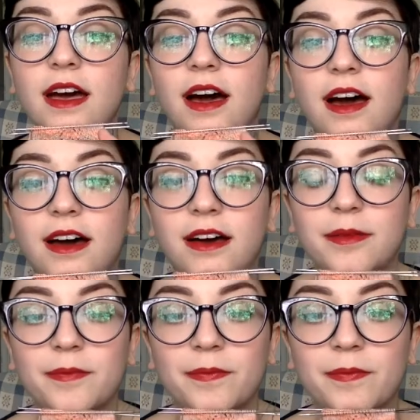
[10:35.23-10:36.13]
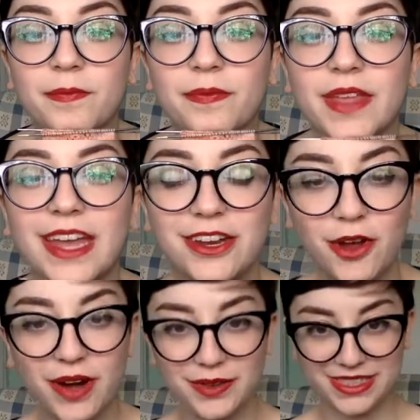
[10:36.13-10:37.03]
And you know
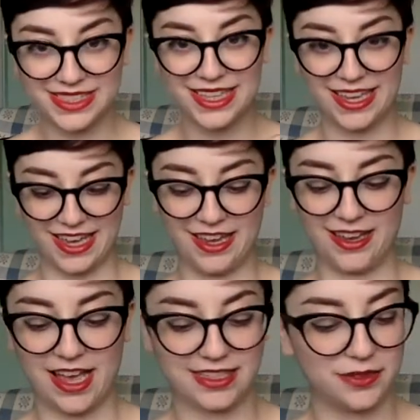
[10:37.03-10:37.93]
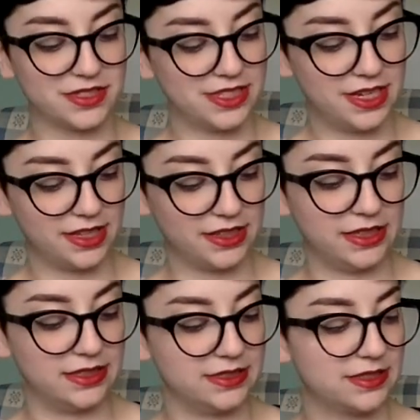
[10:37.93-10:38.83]
what I was thinking as I was knitting
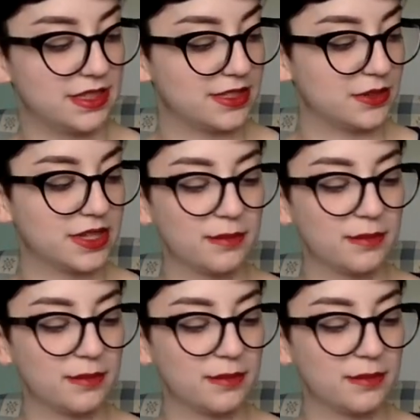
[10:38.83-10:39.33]
these is I was like,